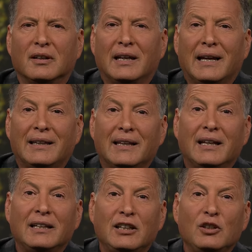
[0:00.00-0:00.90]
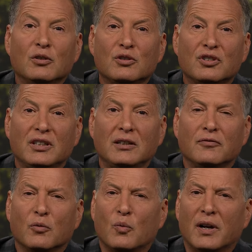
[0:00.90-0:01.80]
and then he or she,
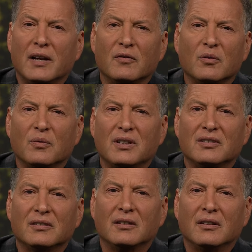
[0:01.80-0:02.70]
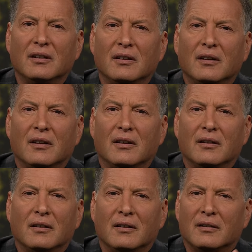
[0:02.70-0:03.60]
for whatever reason
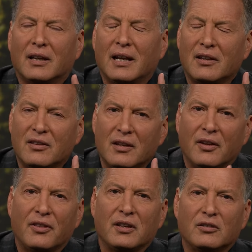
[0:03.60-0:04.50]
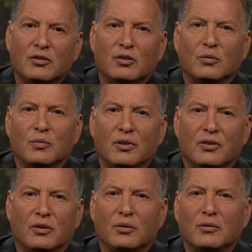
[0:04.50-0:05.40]
that had nothing to do with
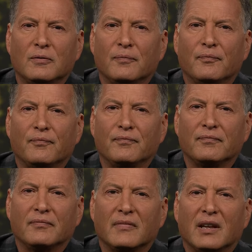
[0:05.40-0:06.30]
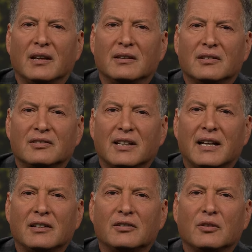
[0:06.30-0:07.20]
you,
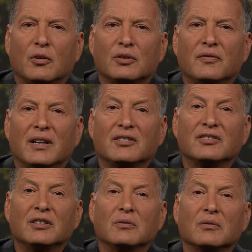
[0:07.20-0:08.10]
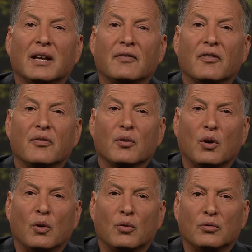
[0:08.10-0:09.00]
decided to cultivate a secret life of their
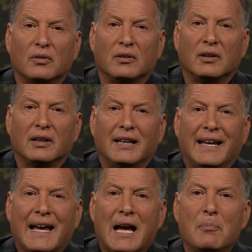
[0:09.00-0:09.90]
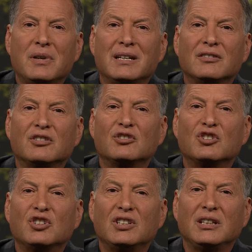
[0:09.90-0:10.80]
own and begin to
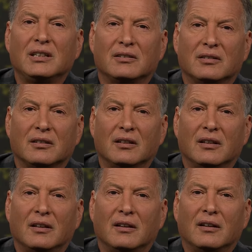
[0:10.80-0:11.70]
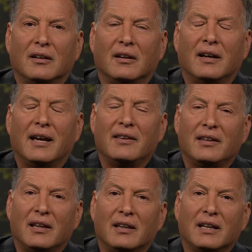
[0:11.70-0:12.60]
cheat, and
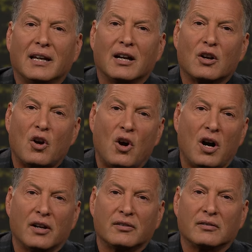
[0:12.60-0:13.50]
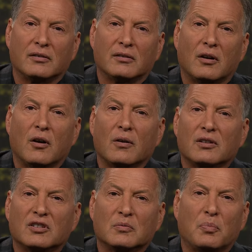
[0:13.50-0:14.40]
then they got caught or
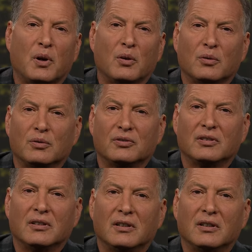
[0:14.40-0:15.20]
exposed,